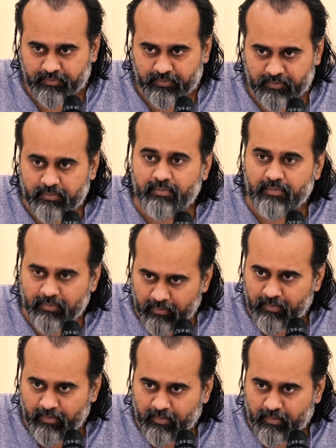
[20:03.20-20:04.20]

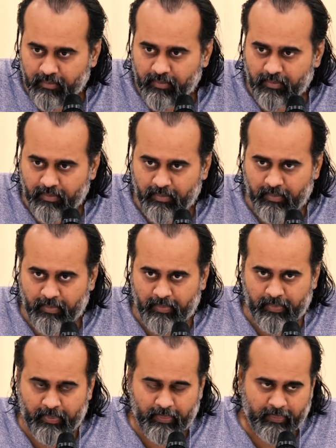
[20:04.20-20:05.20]

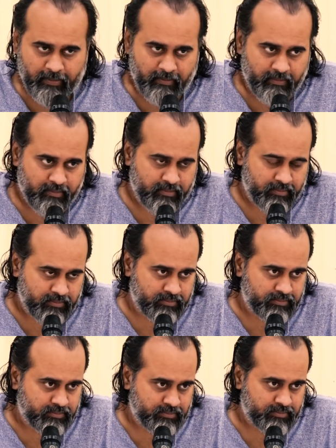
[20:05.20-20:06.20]

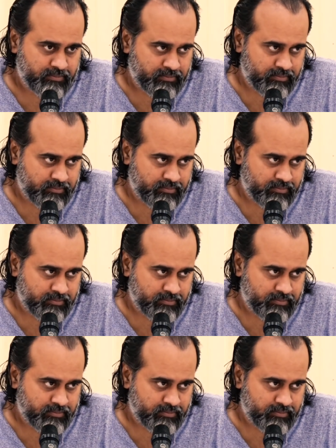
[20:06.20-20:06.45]
[no speech]